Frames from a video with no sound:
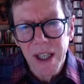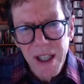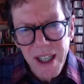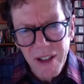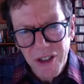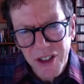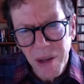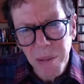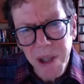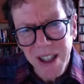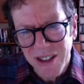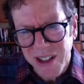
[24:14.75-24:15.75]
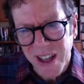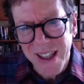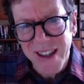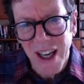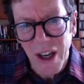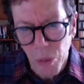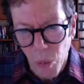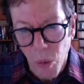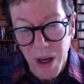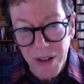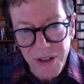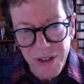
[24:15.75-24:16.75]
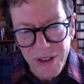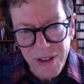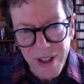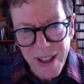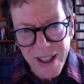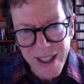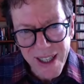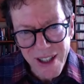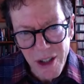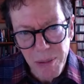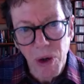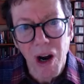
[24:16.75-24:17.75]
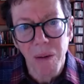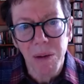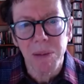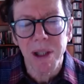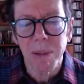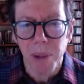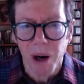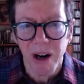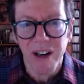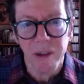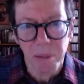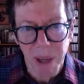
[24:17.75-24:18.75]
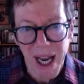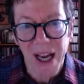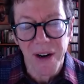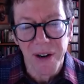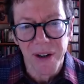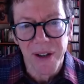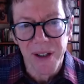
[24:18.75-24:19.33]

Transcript: if somebody is like that once, it is probably part of a pattern,